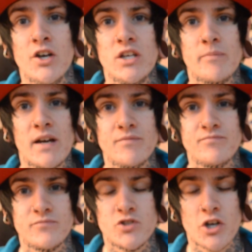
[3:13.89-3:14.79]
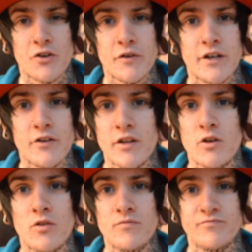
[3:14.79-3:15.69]
you might chuck in your ear that
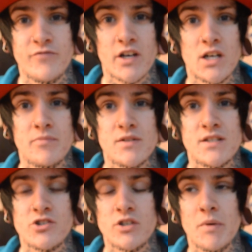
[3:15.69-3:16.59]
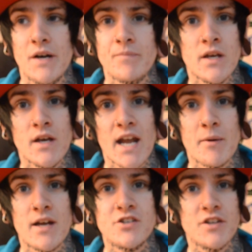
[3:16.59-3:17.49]
will fuck it up essentially. But
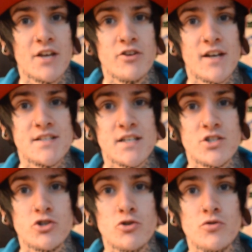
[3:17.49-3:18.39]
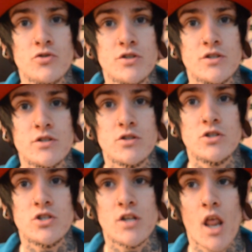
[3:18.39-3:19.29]
anyway, until then, you guys stay tuned.
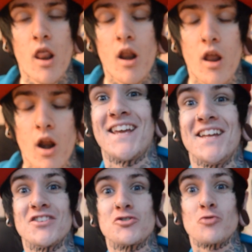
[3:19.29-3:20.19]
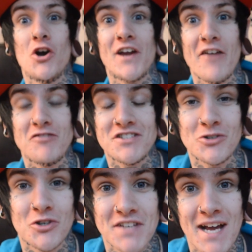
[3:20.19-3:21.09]
Get this wrong every
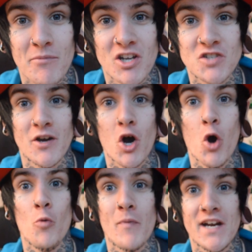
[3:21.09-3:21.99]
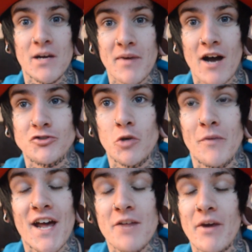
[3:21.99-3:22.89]
single time, and it's my own made up outro.
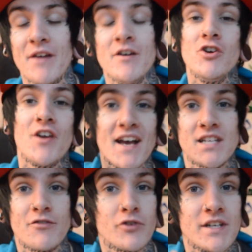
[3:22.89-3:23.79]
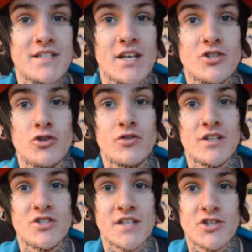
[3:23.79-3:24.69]
But anyway, you guys stay free, stay tuned,
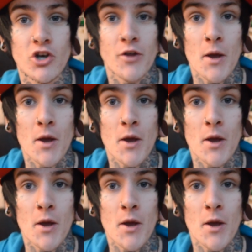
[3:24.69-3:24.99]
and stay chilled.